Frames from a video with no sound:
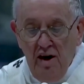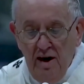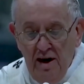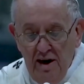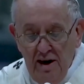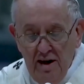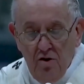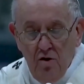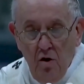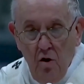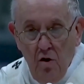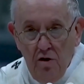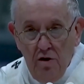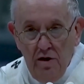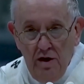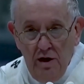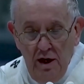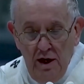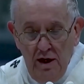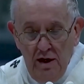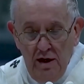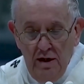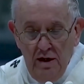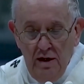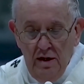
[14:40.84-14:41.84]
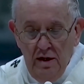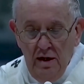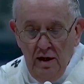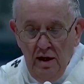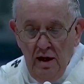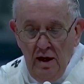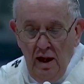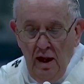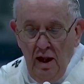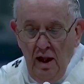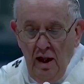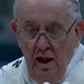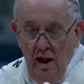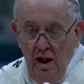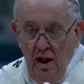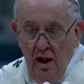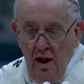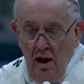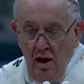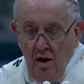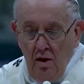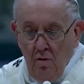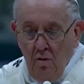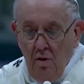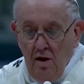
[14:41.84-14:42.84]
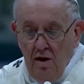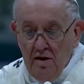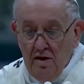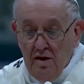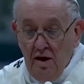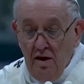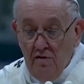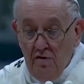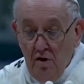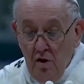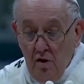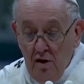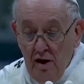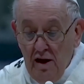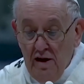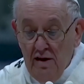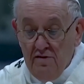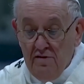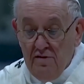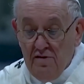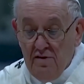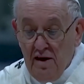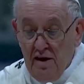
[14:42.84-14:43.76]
This is a new idea for many people to try to